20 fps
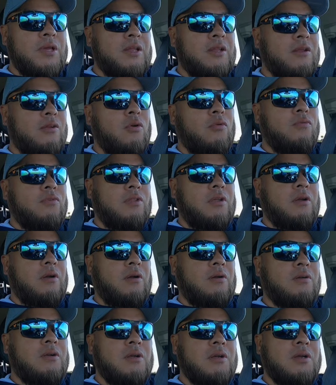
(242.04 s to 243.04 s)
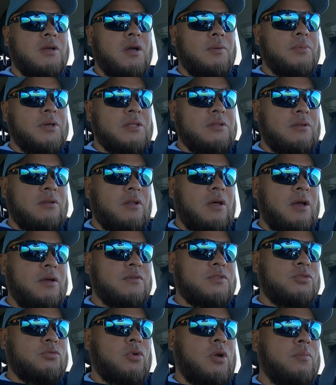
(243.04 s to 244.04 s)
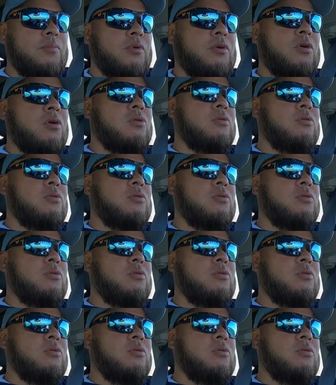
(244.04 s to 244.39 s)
headed over there. I'm getting the live shrimp.